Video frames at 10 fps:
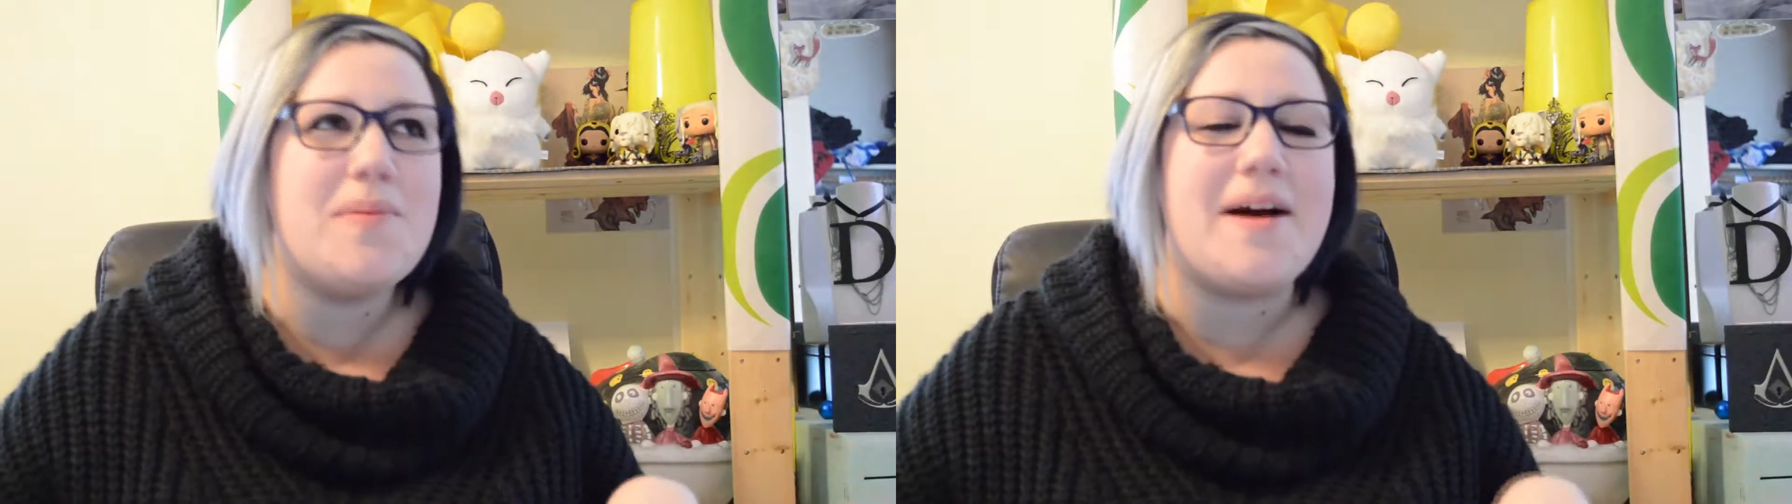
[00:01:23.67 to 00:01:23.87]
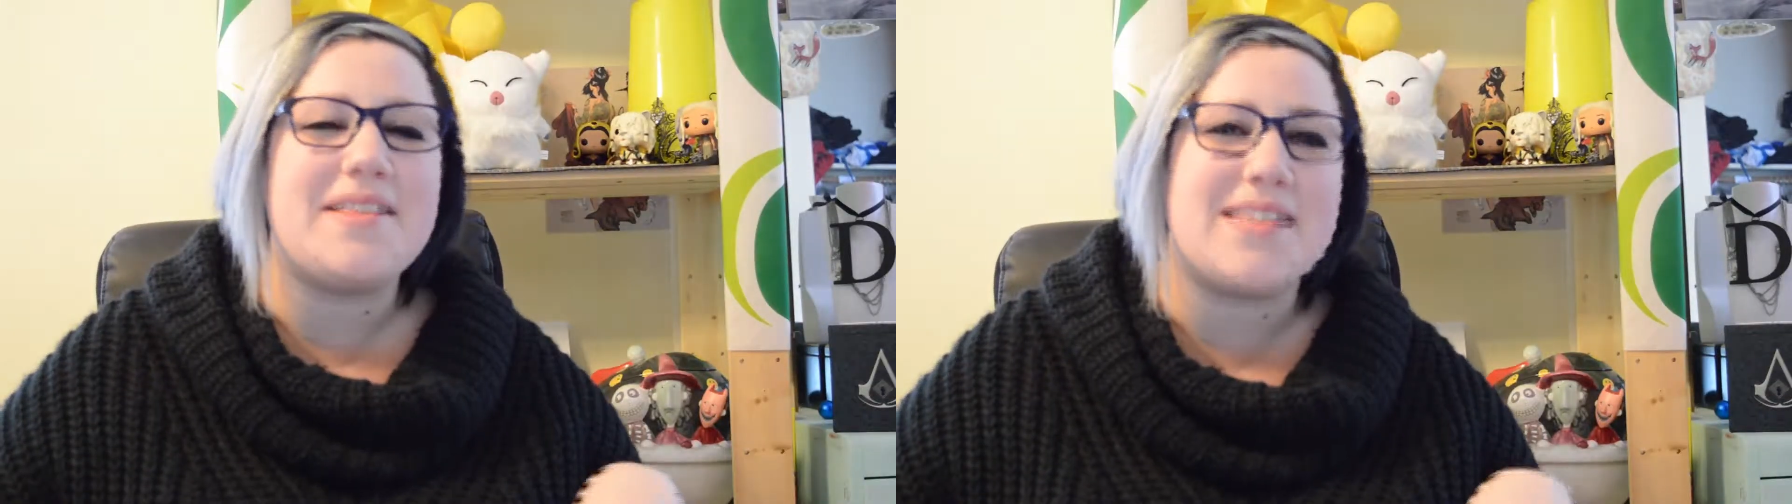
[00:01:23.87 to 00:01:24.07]

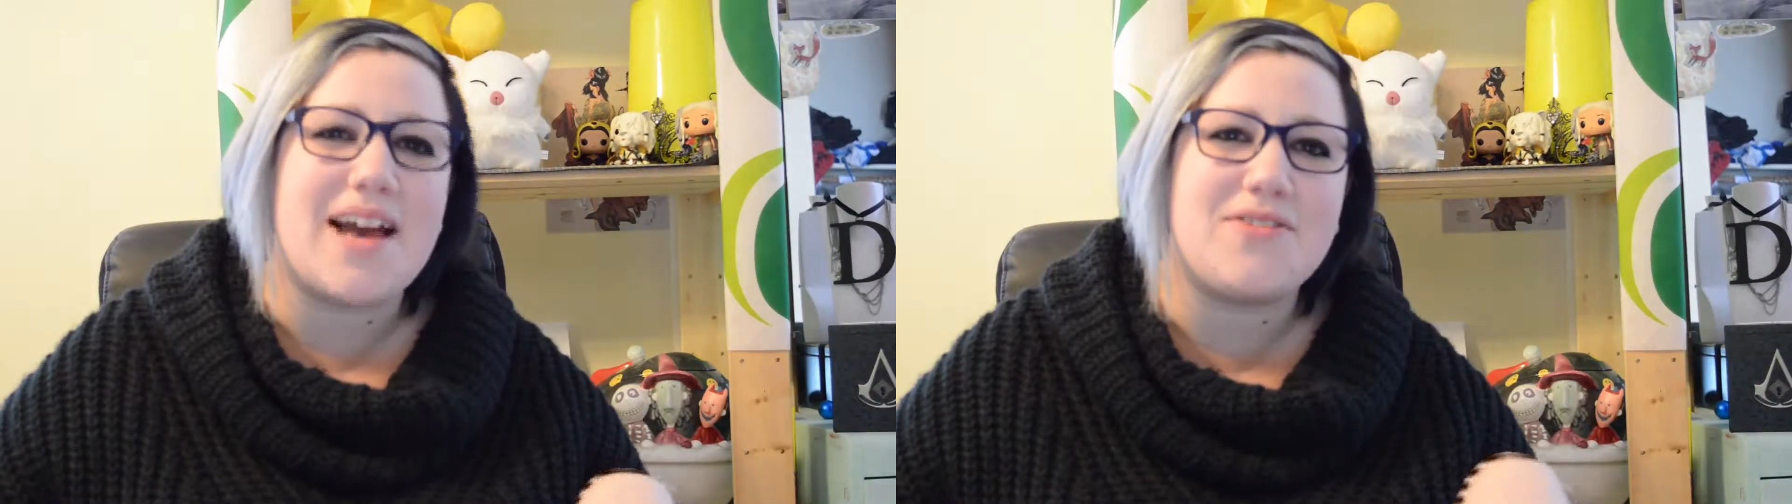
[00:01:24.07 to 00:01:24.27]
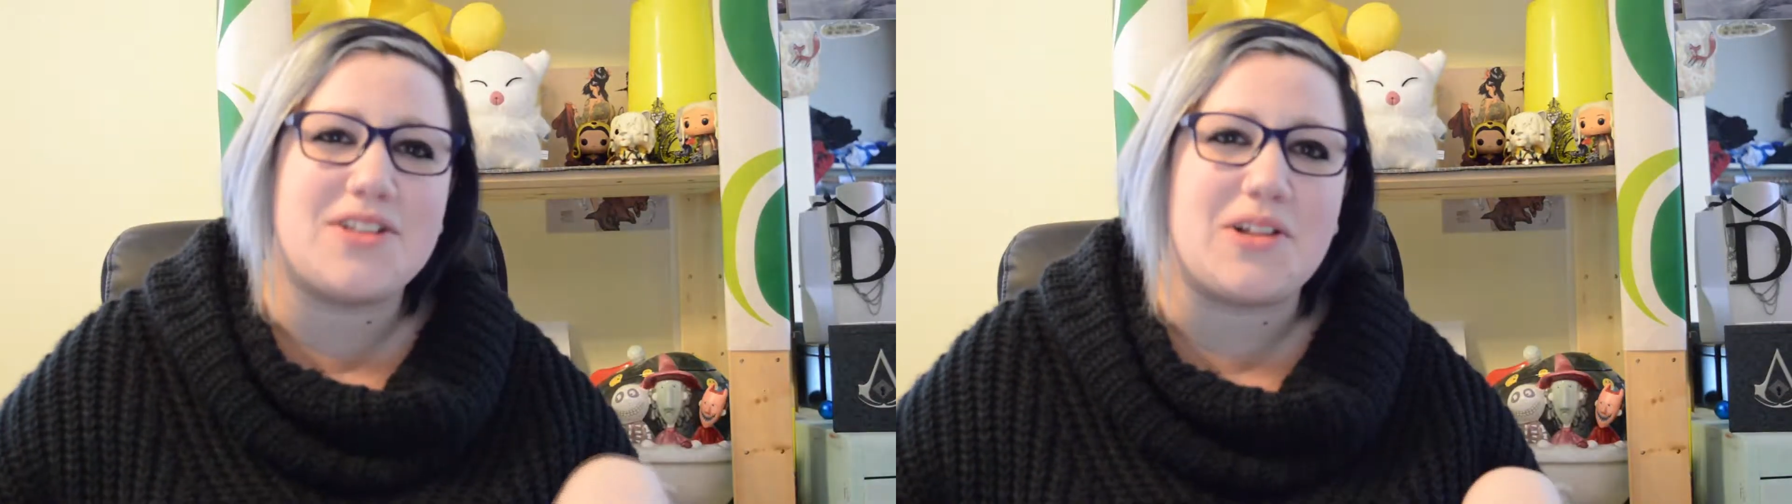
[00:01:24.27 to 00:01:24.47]
months
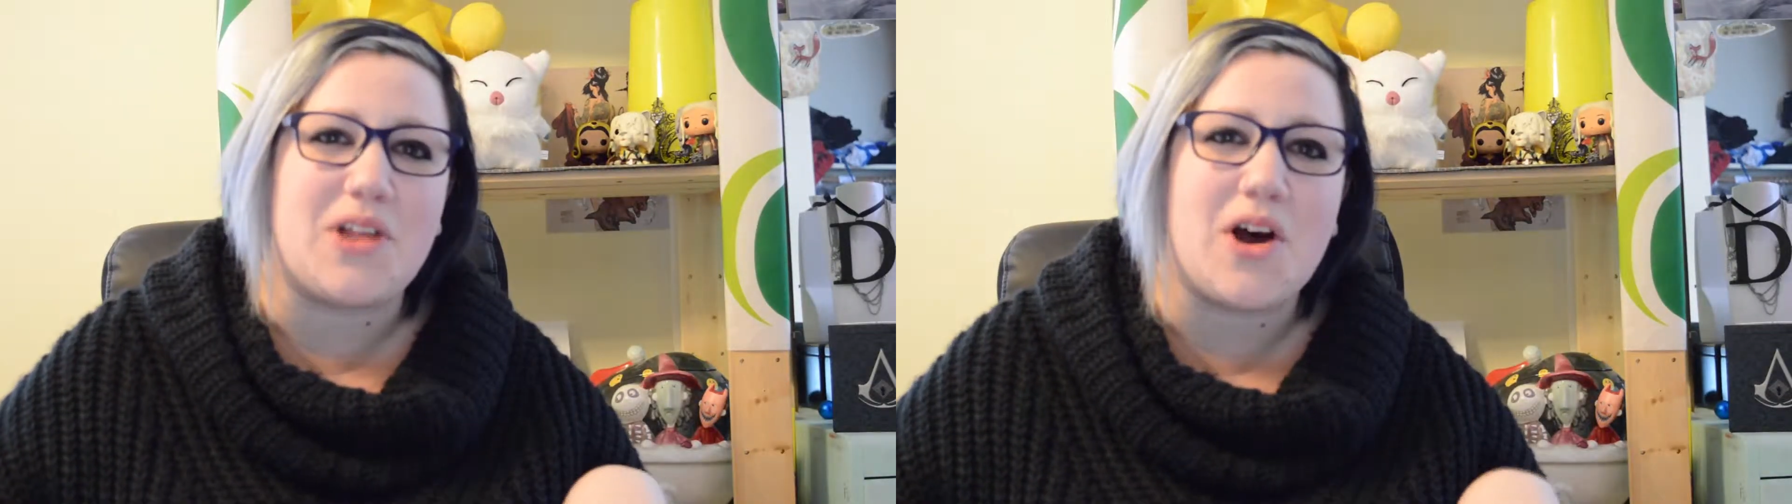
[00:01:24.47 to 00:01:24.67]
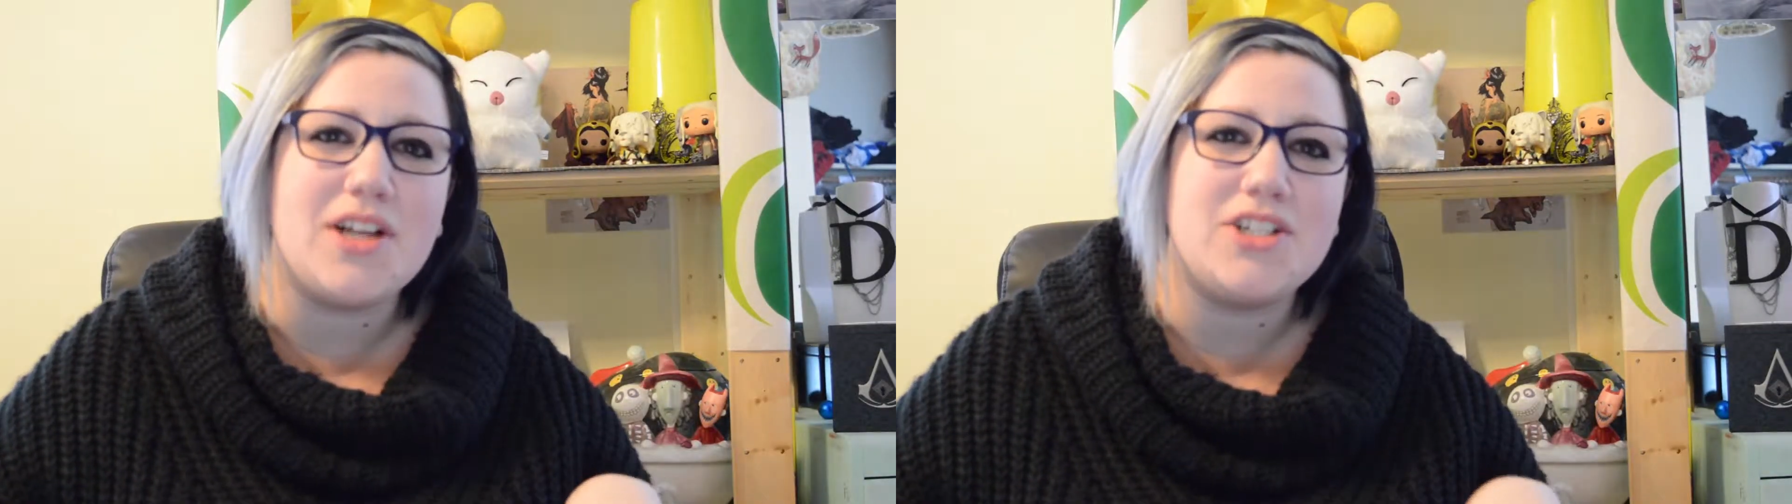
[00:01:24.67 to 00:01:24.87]
after the
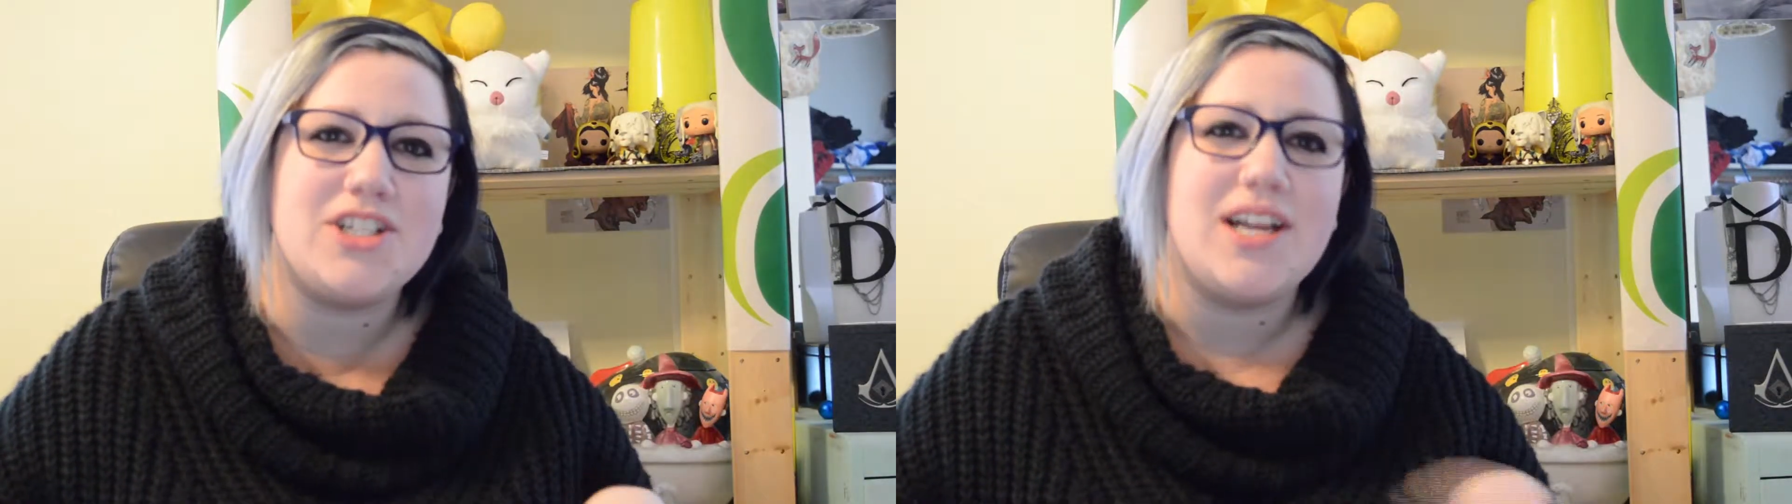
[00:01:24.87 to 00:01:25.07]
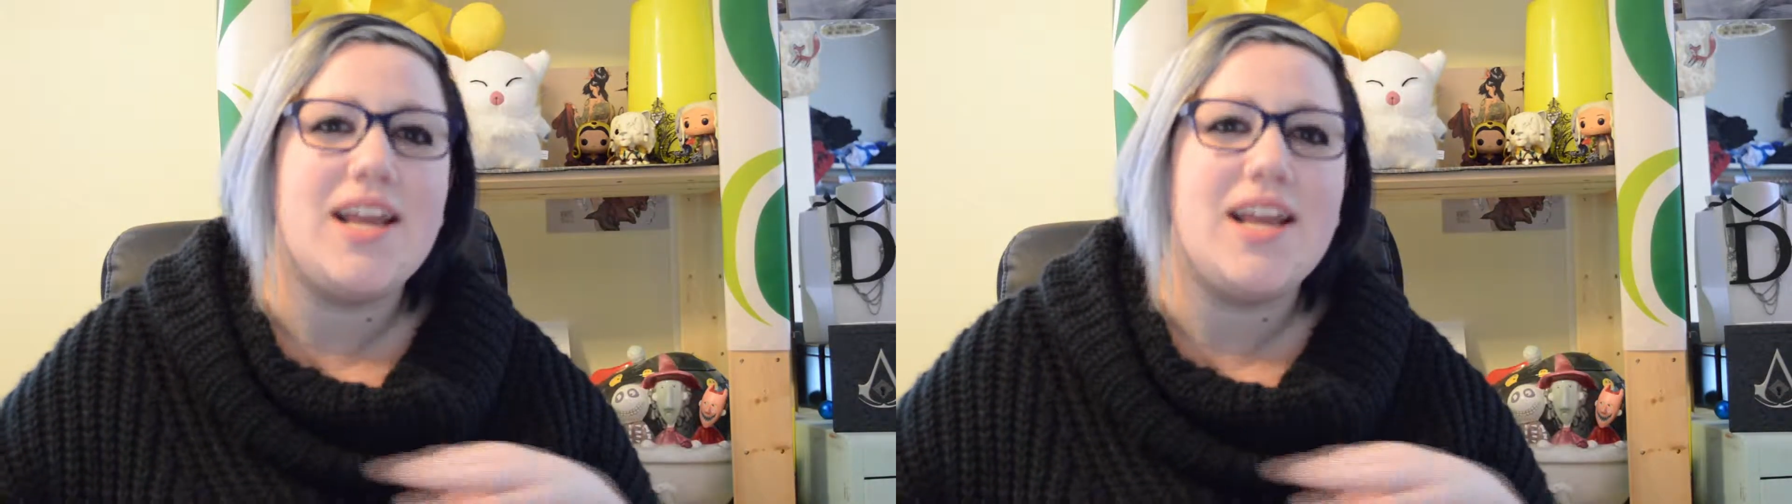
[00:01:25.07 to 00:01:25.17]
launch,